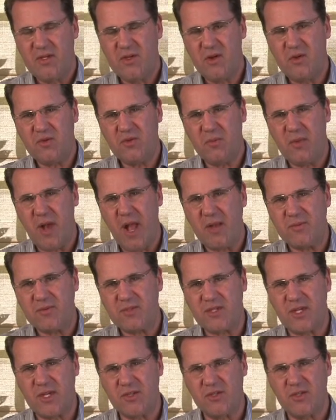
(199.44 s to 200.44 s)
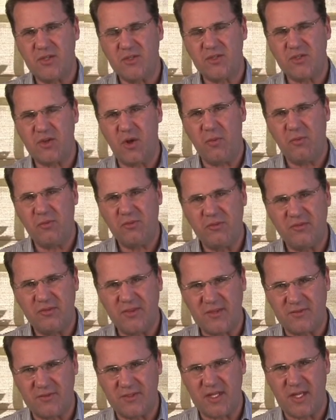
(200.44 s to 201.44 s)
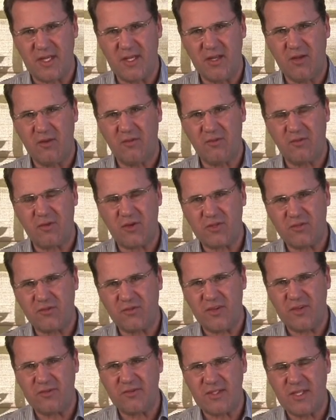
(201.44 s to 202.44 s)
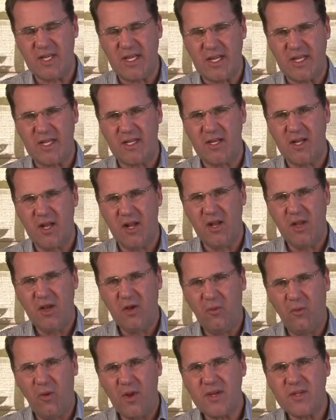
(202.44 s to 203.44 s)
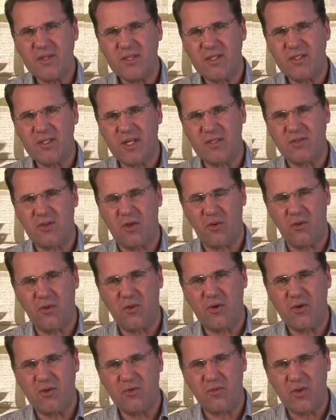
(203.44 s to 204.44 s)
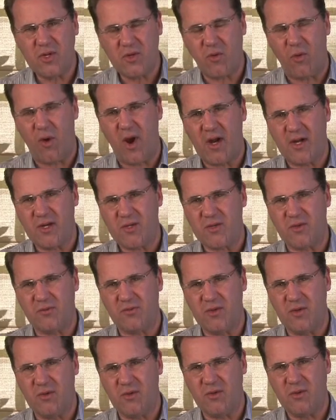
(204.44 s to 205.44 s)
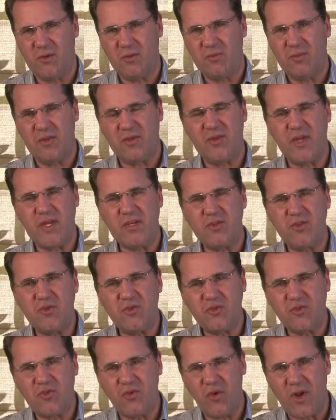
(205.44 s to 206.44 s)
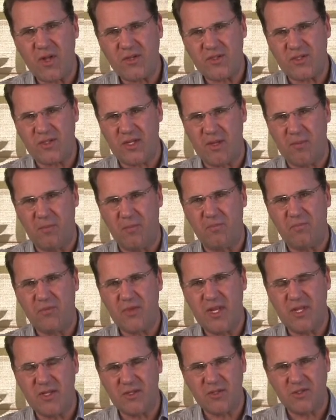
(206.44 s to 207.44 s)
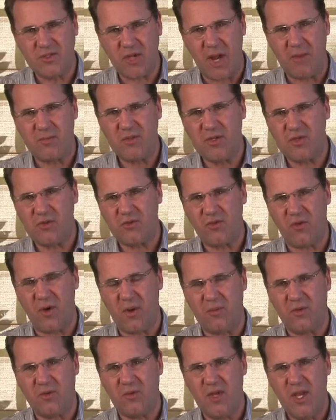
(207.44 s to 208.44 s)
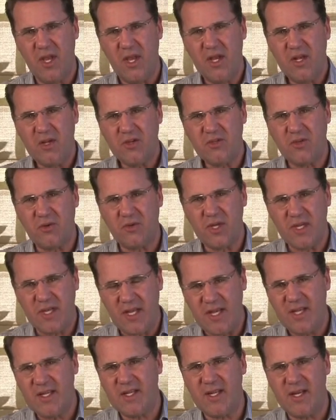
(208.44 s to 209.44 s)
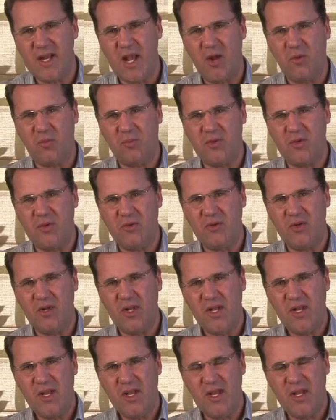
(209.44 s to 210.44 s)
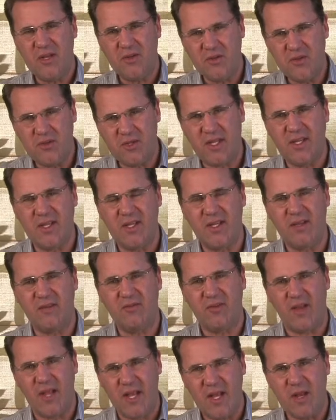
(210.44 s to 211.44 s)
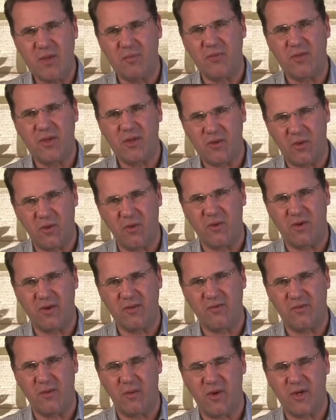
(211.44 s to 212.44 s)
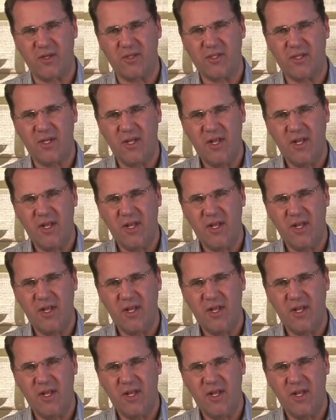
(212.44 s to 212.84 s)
You know, the Bible says in Psalm 50, verse 15, "What is it that the Lord requires of you, but that you trust him in the time of your trouble, so that he can help you and you can give him the glory for it?"